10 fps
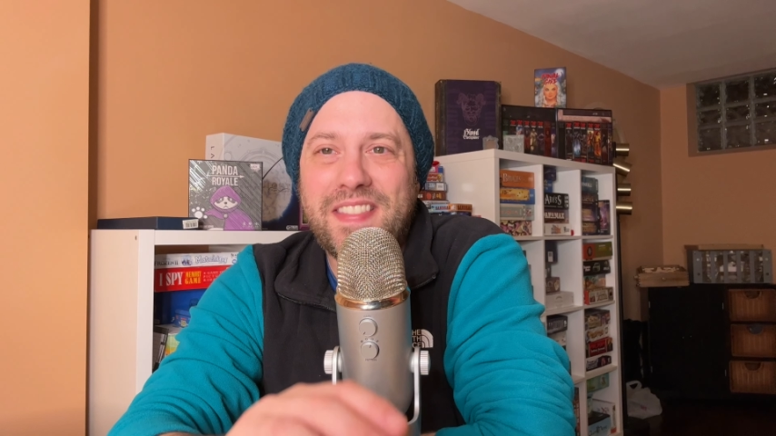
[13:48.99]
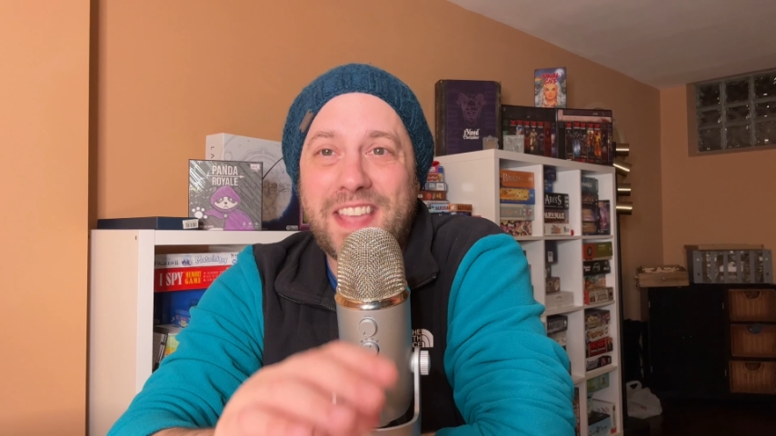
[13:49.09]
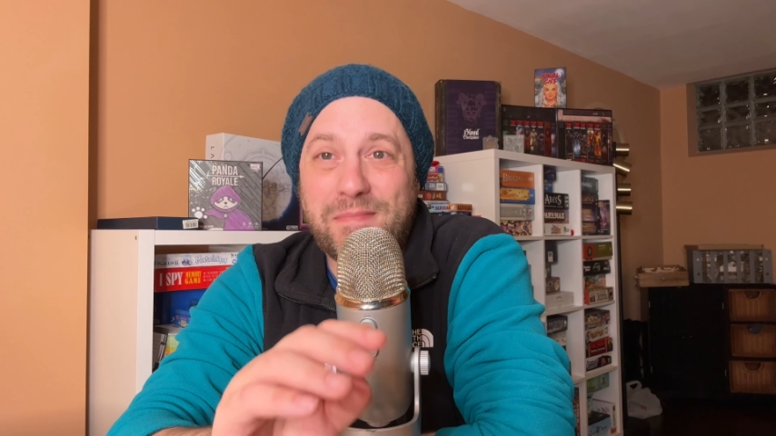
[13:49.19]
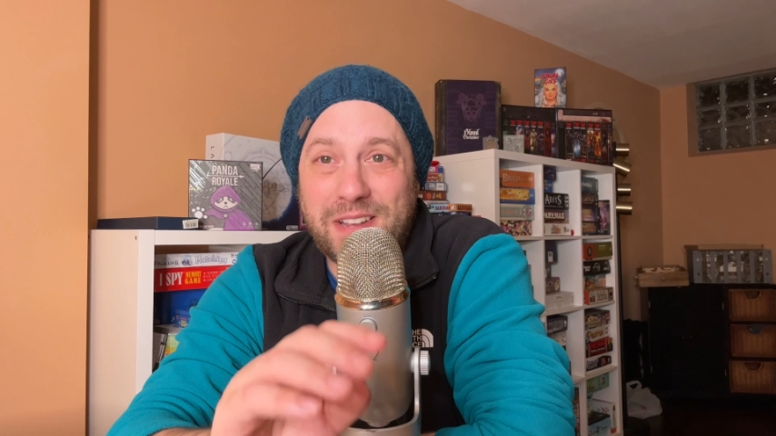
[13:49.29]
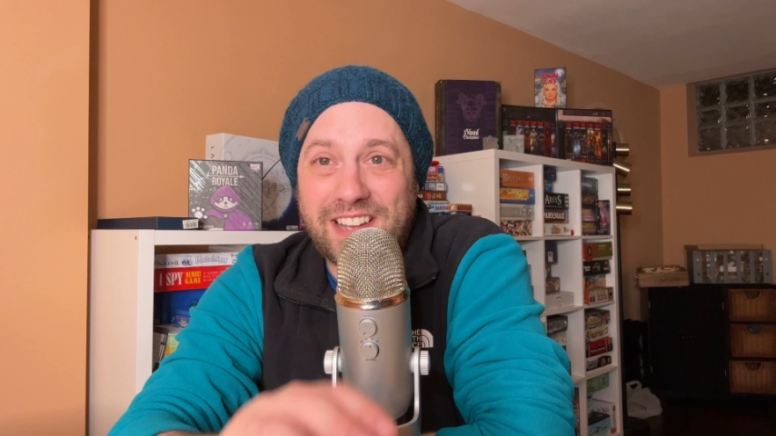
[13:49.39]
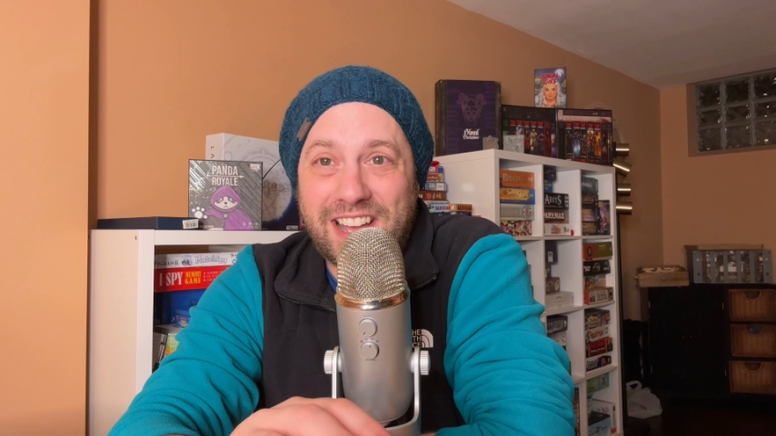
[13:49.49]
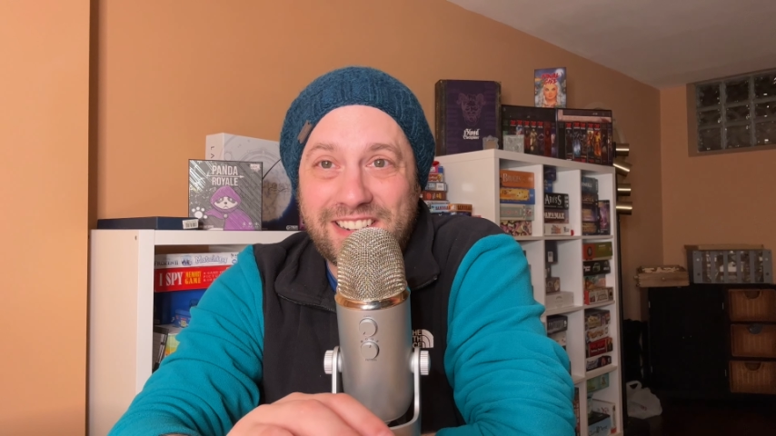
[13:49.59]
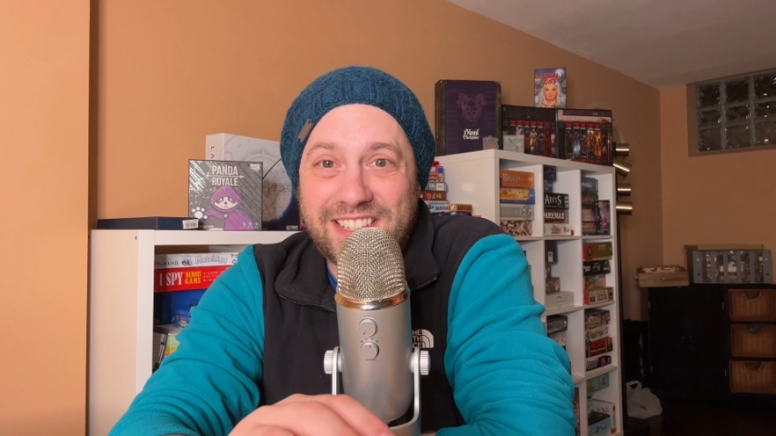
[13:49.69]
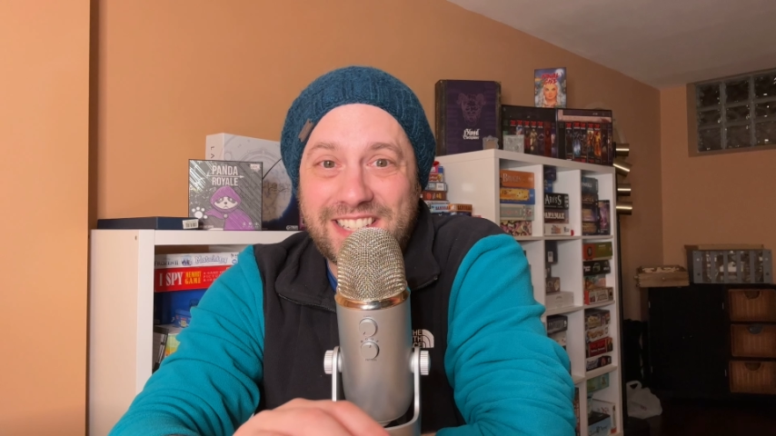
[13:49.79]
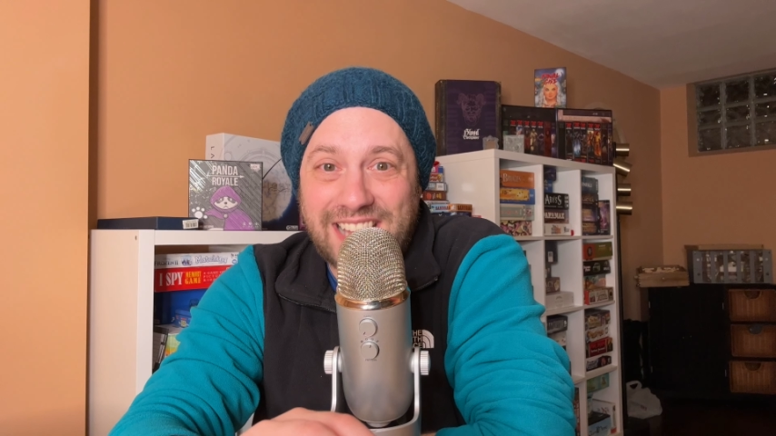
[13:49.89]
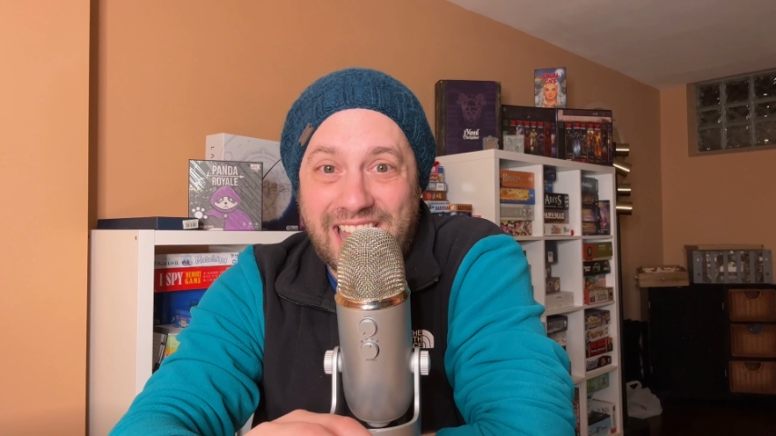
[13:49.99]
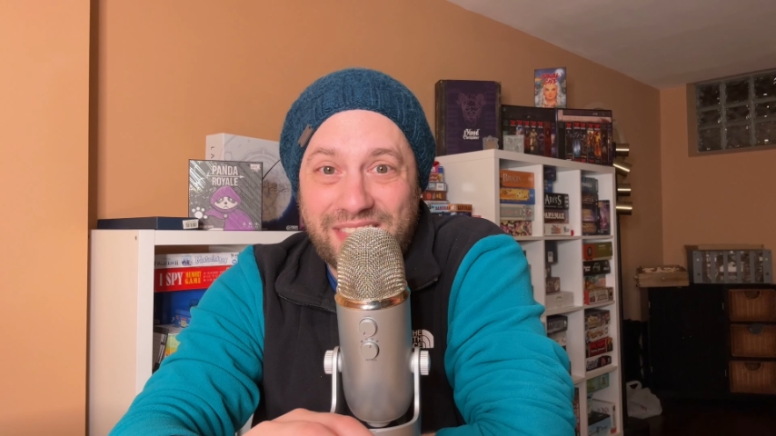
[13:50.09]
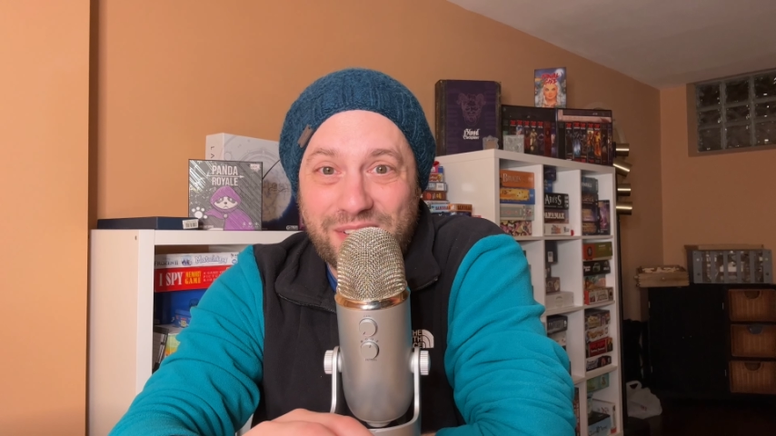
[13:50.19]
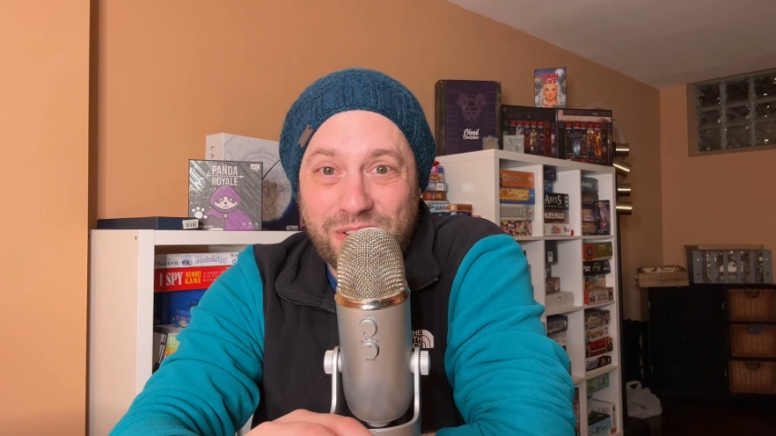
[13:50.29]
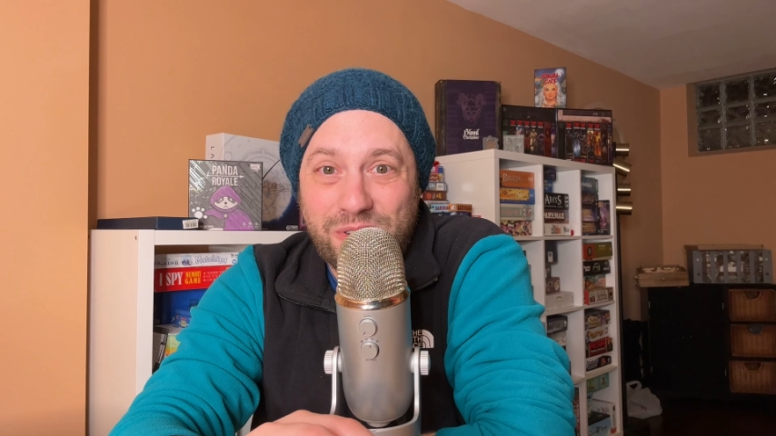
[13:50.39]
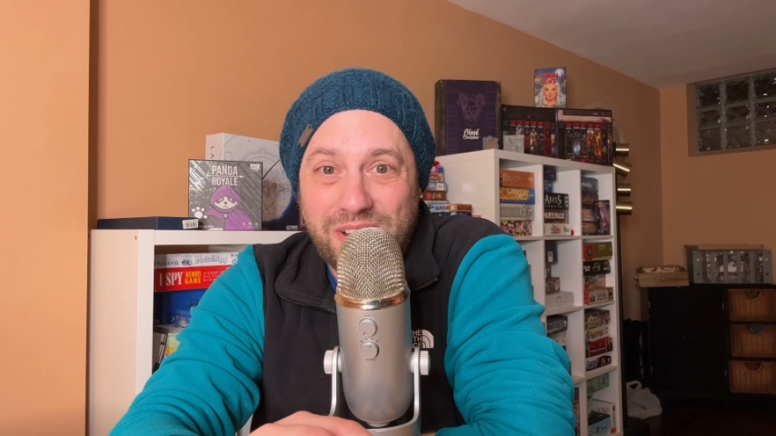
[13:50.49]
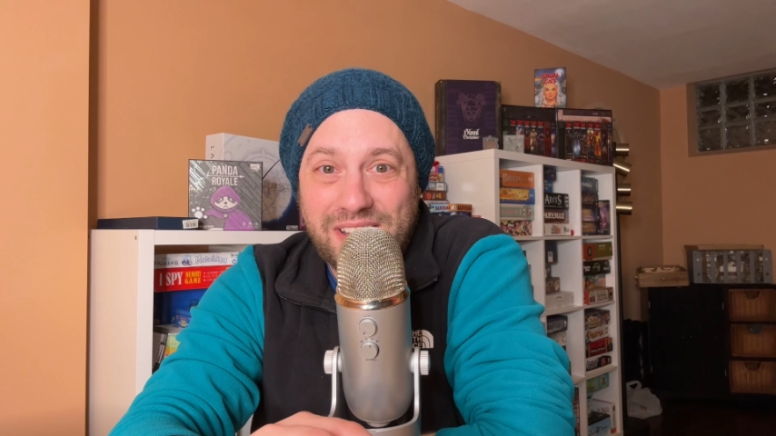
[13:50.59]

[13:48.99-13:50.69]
that my daughter has sat through